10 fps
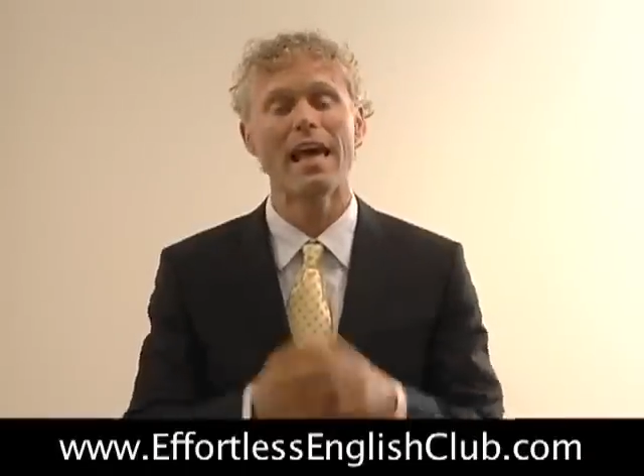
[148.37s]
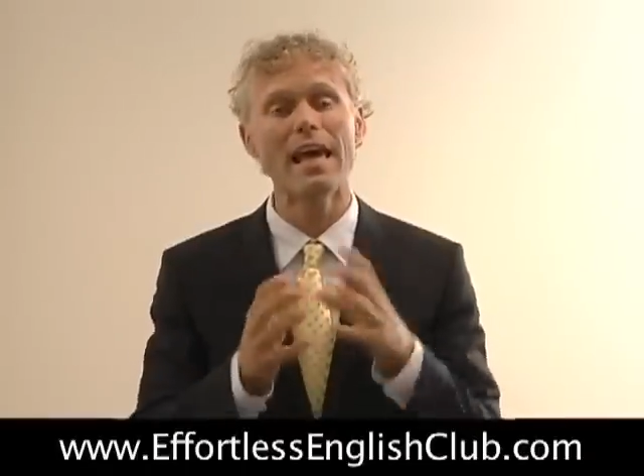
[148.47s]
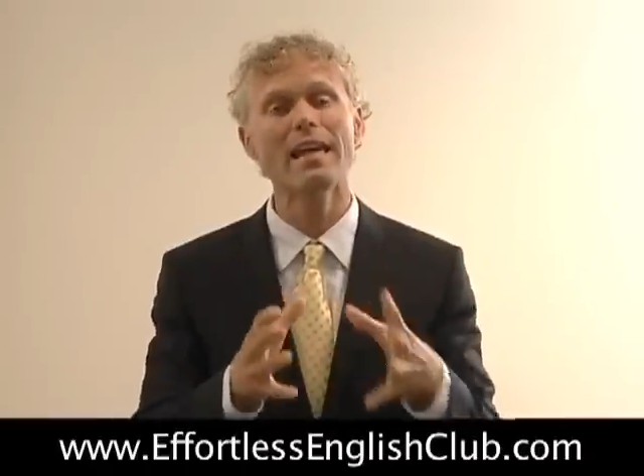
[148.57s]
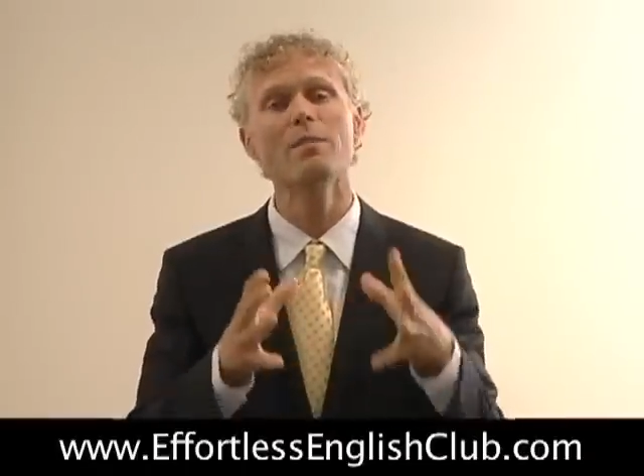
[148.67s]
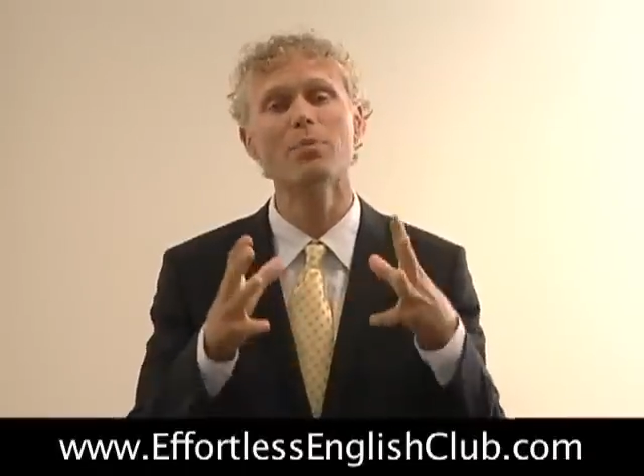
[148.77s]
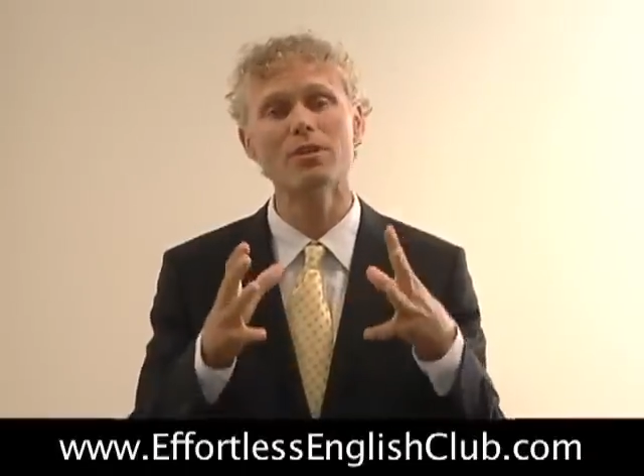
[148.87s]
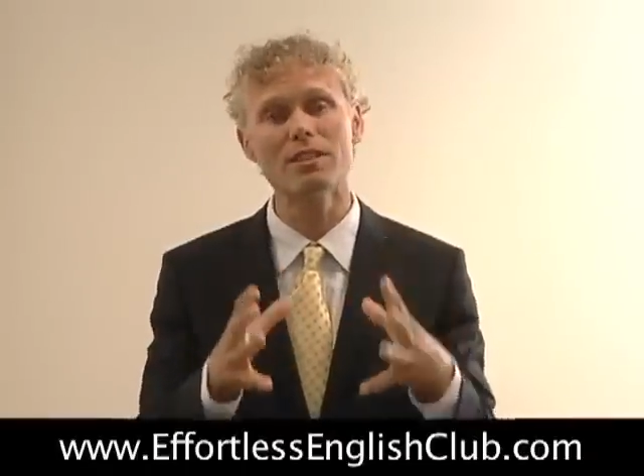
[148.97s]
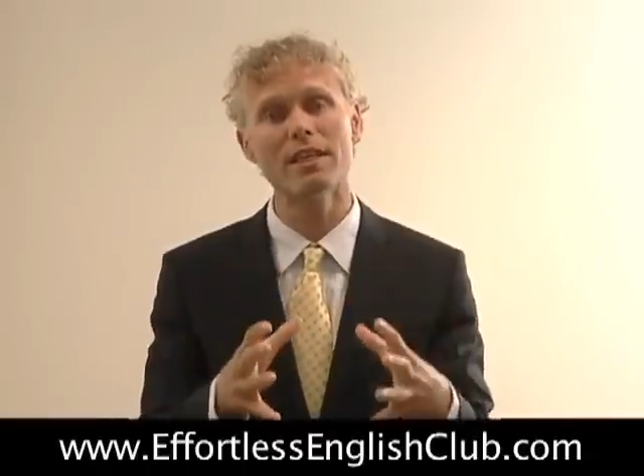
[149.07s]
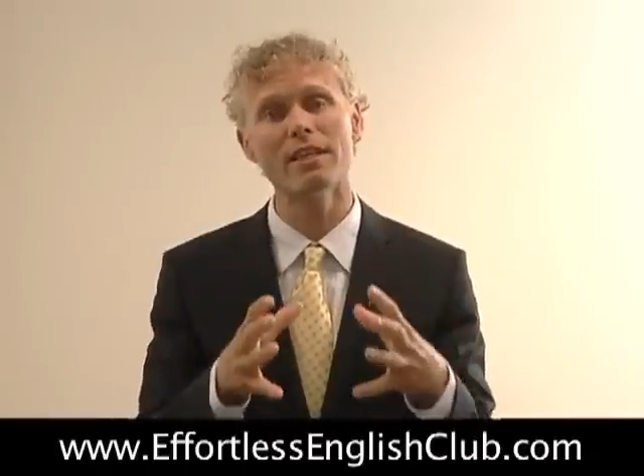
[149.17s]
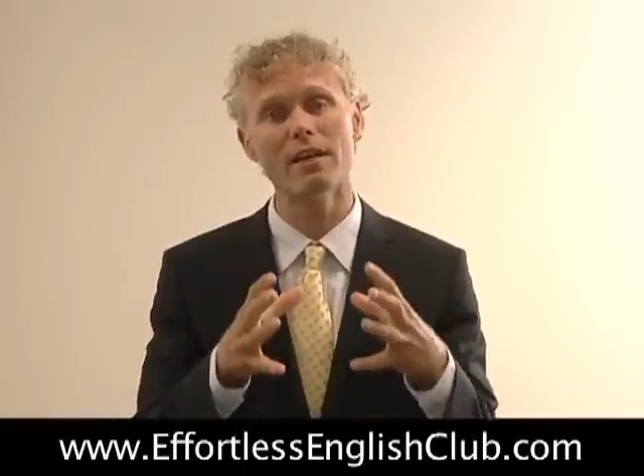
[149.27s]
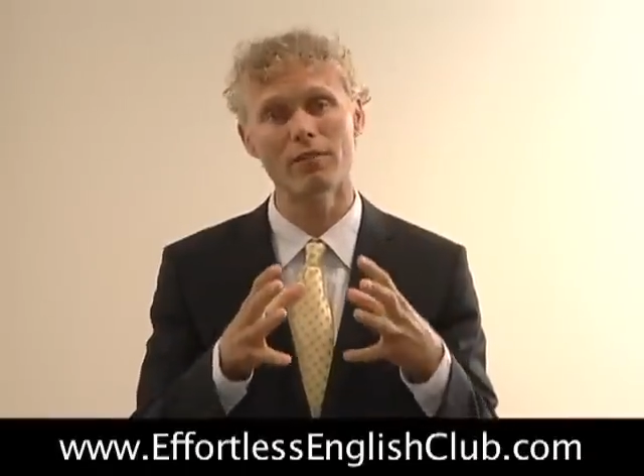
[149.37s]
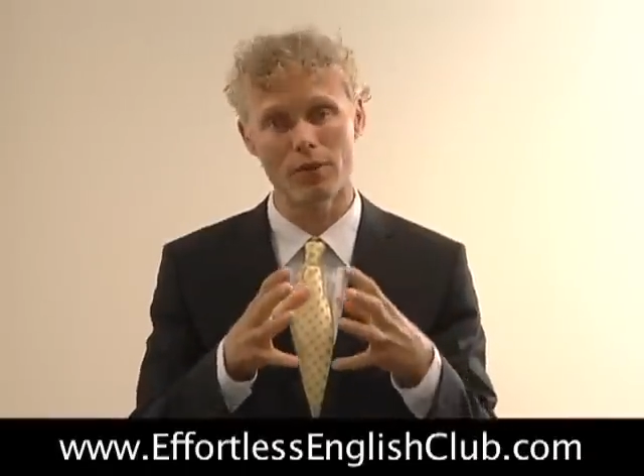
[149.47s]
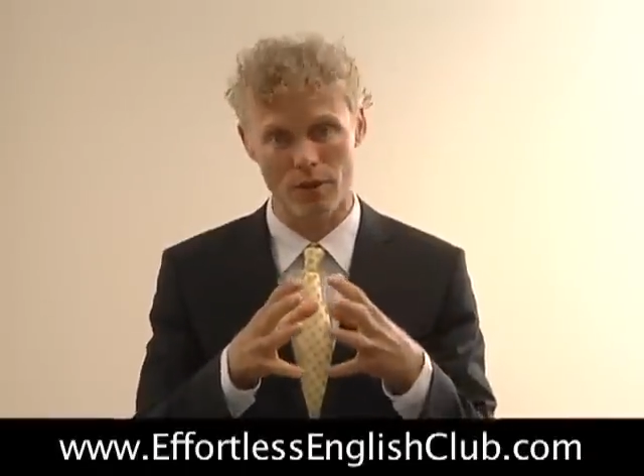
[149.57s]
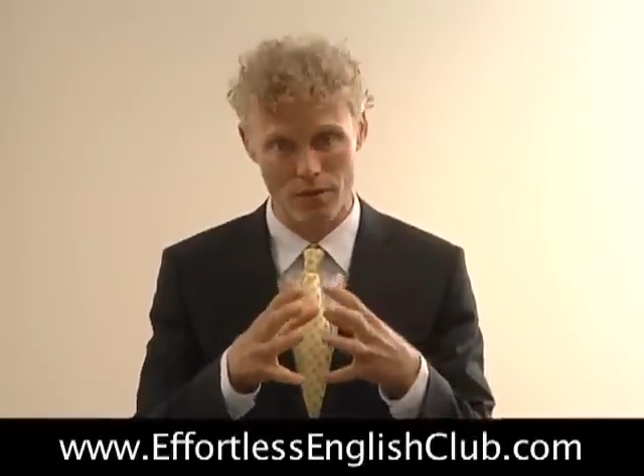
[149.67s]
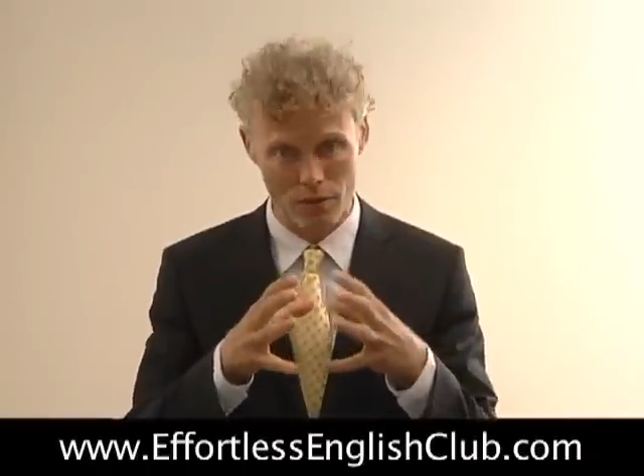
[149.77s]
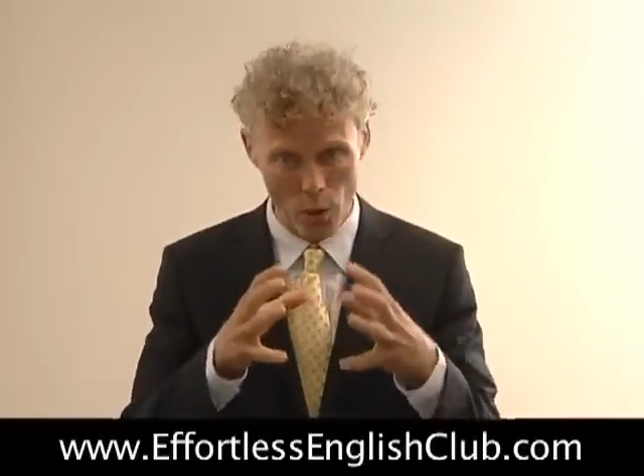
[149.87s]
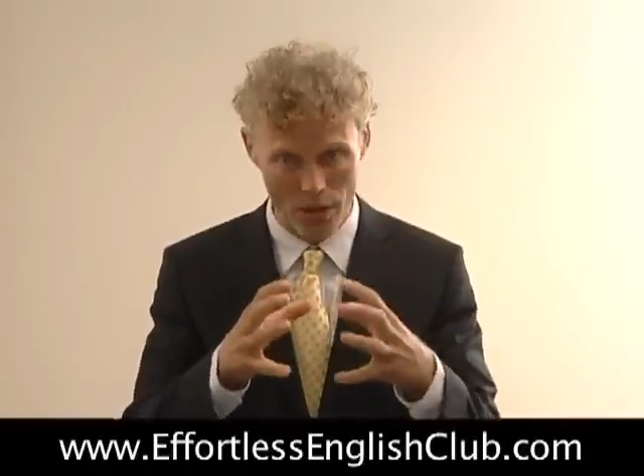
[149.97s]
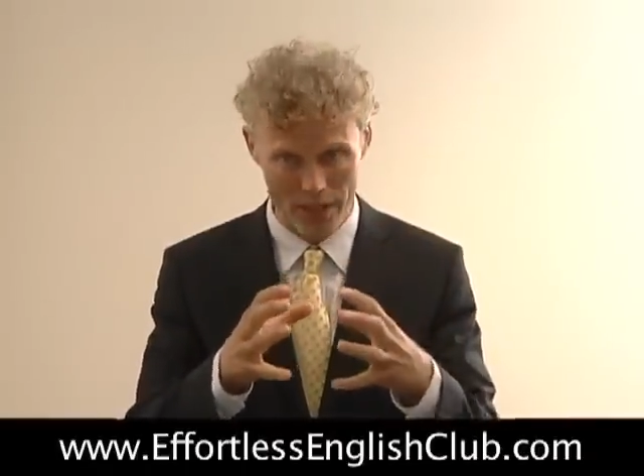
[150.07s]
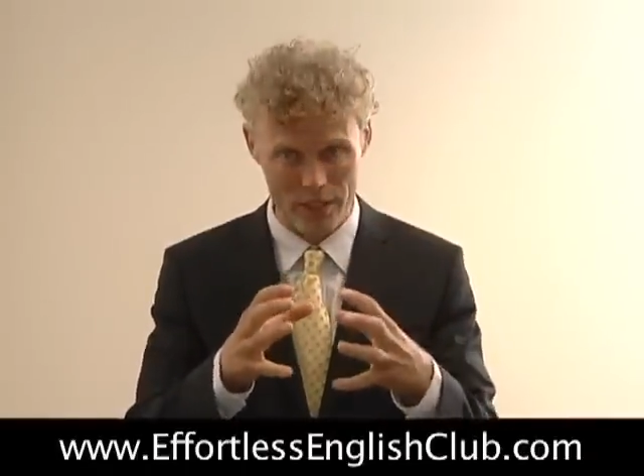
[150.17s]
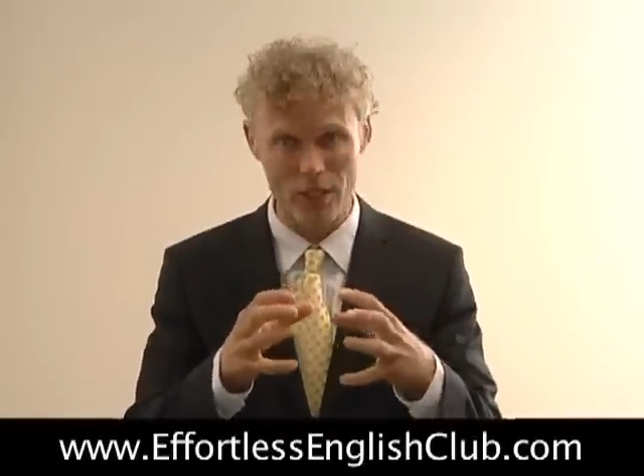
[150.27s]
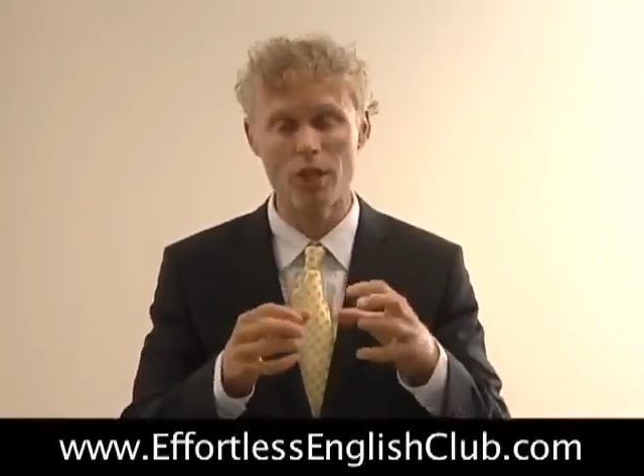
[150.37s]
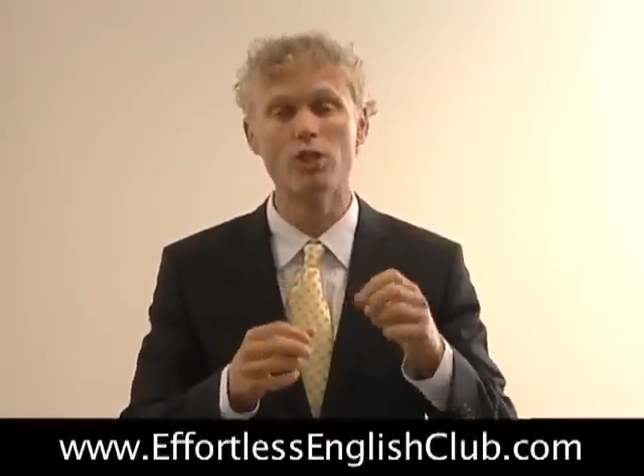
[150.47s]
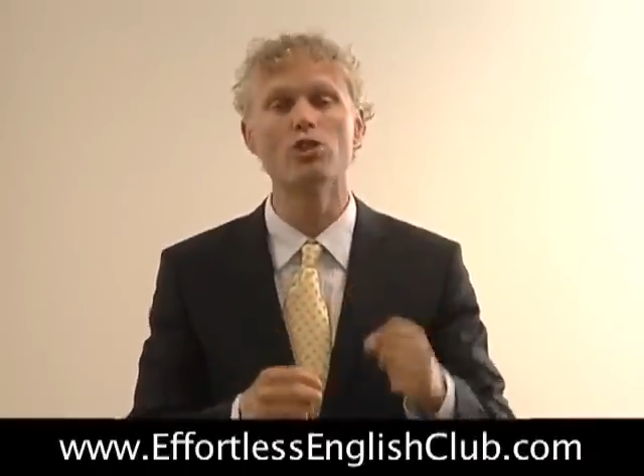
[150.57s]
80% of your focus